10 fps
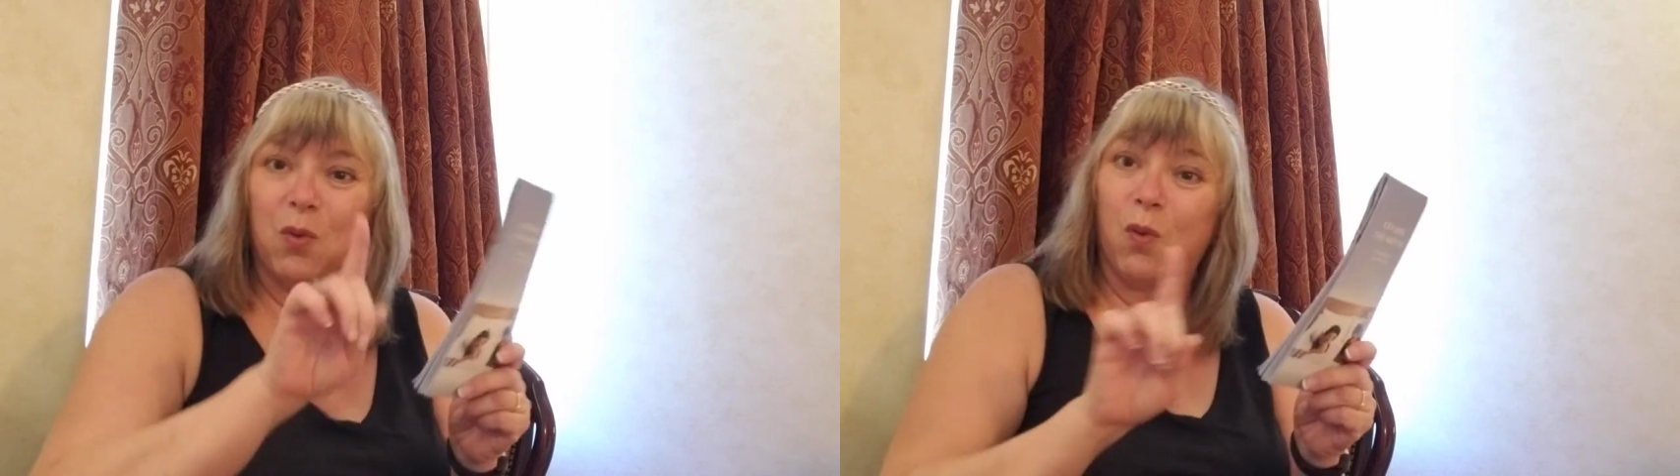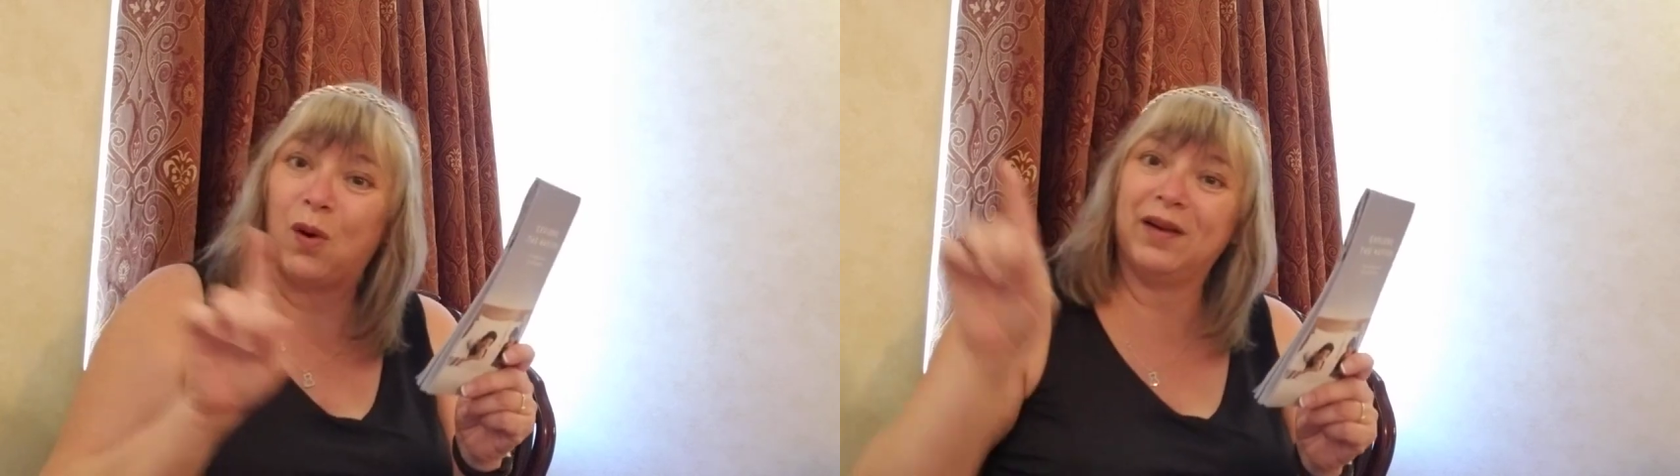
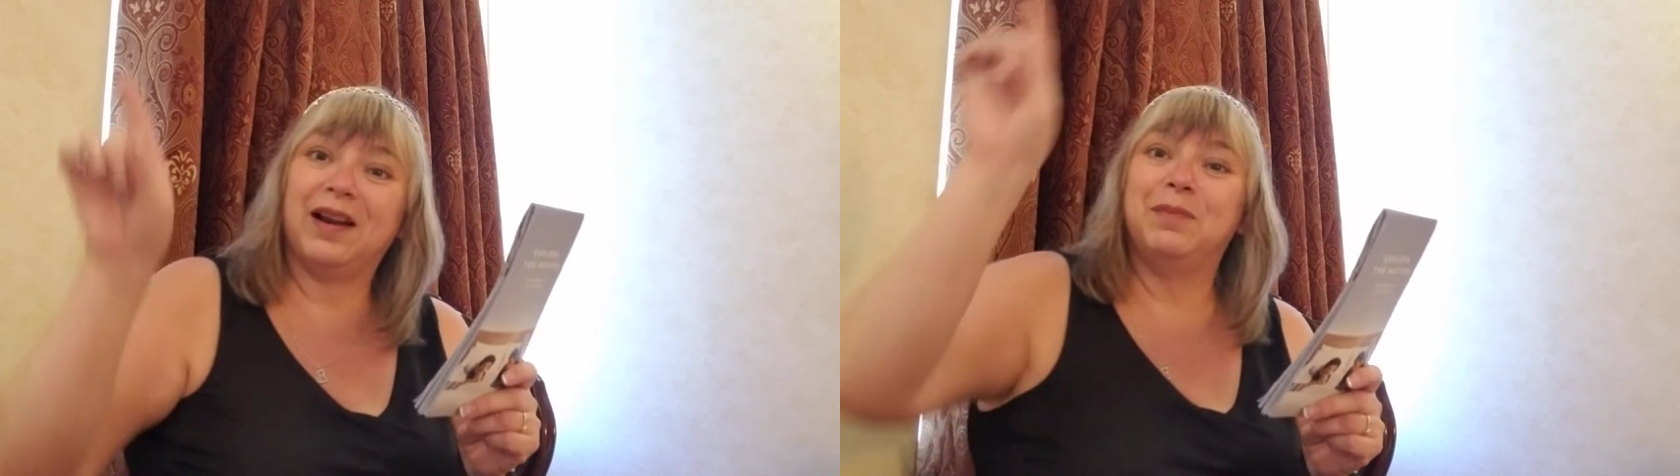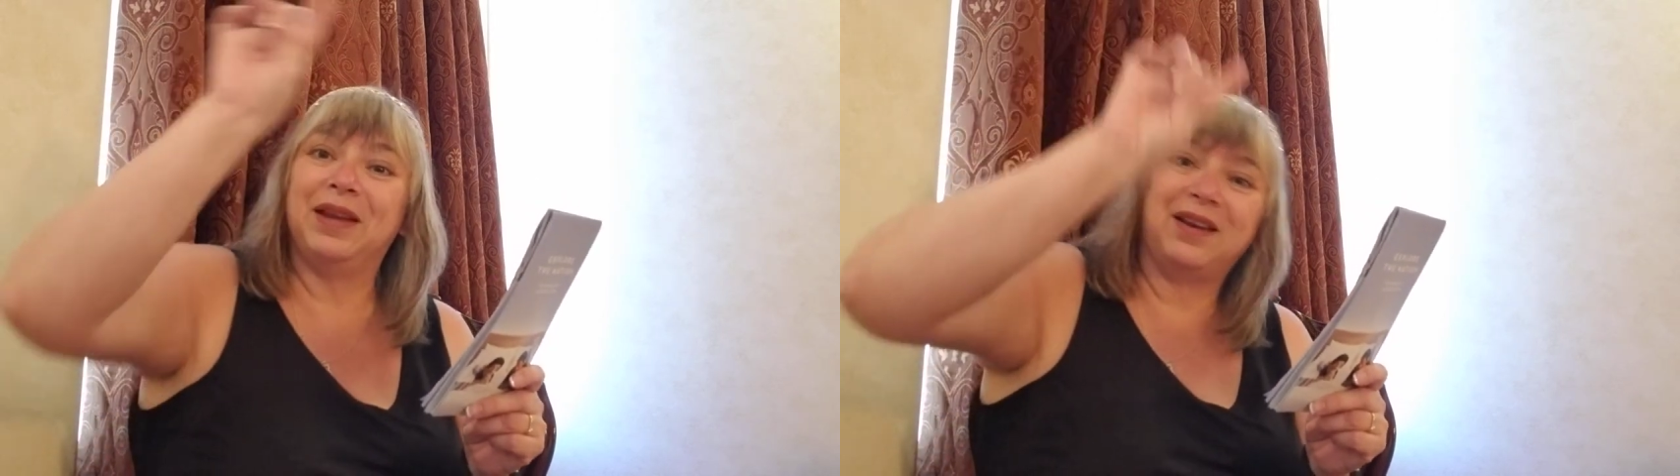
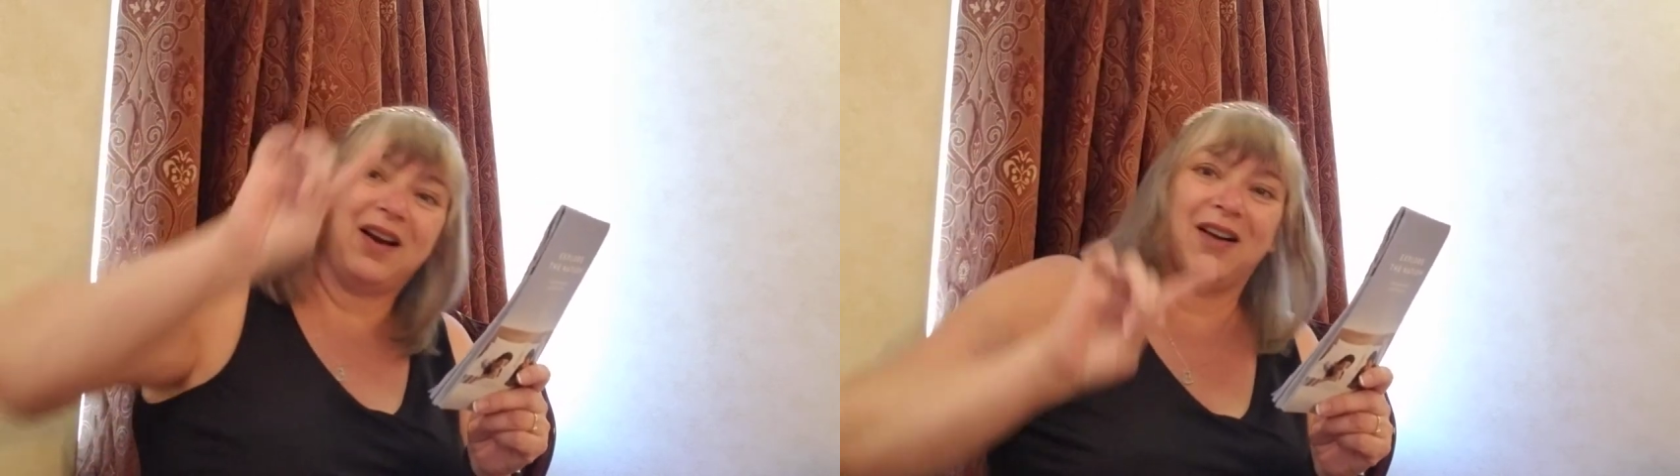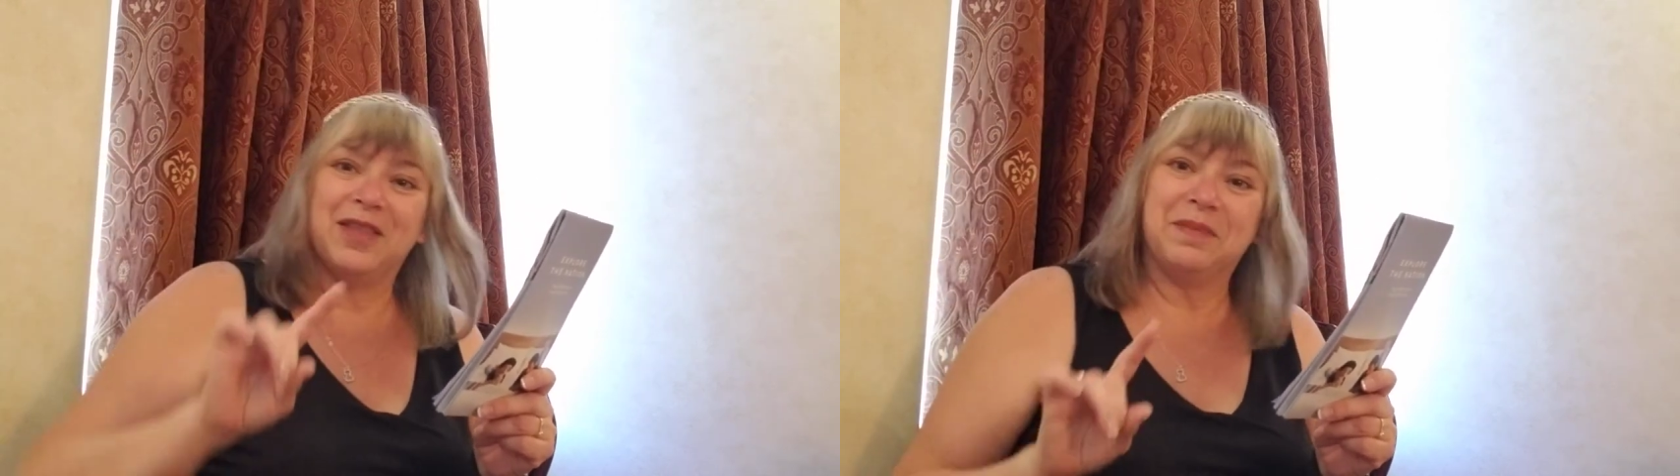where I've been
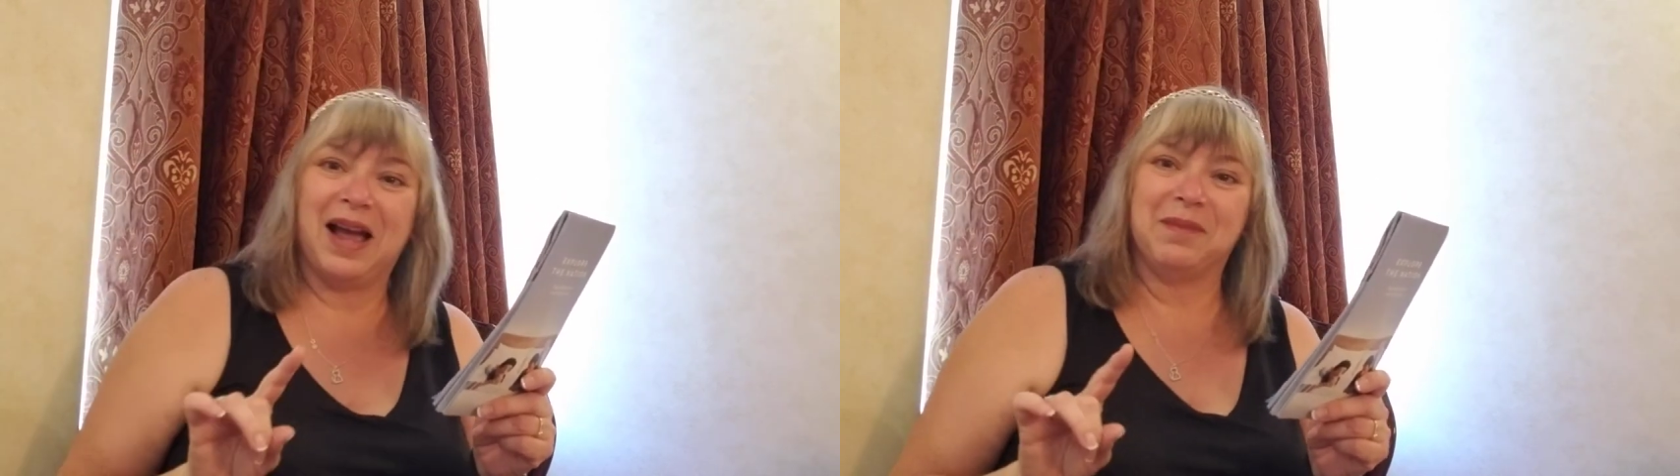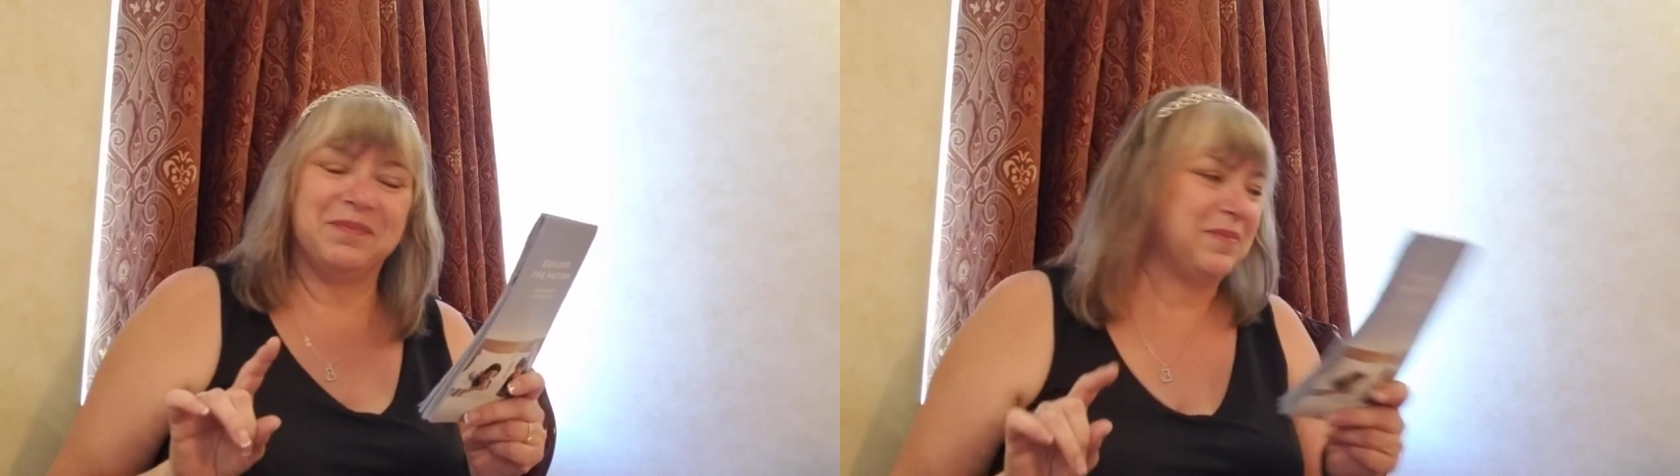on the map.